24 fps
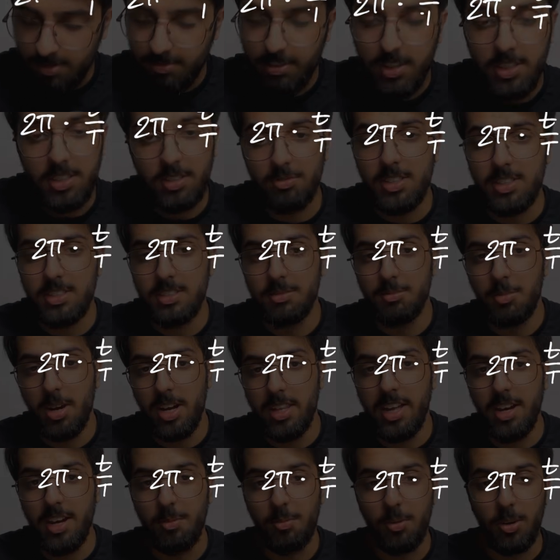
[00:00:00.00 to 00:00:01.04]
Right, the reason
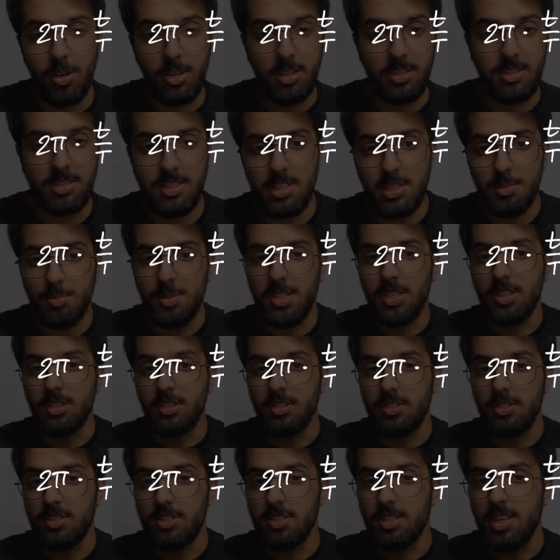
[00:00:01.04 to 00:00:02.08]
why that works is
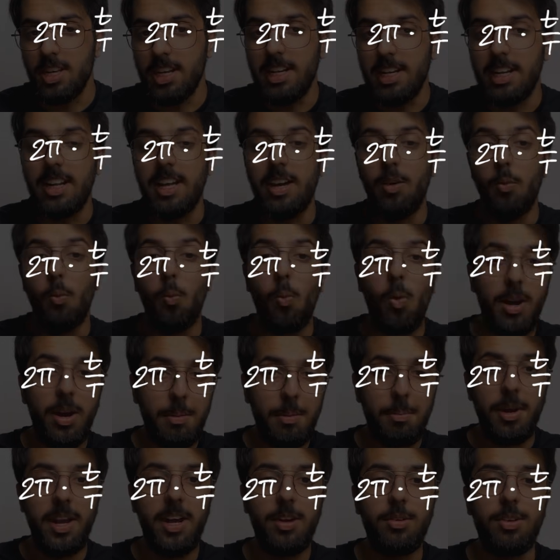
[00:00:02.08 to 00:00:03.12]
because in
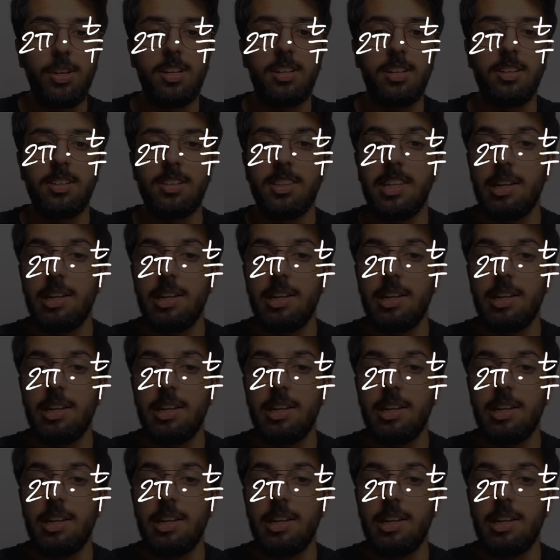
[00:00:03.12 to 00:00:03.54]
one period,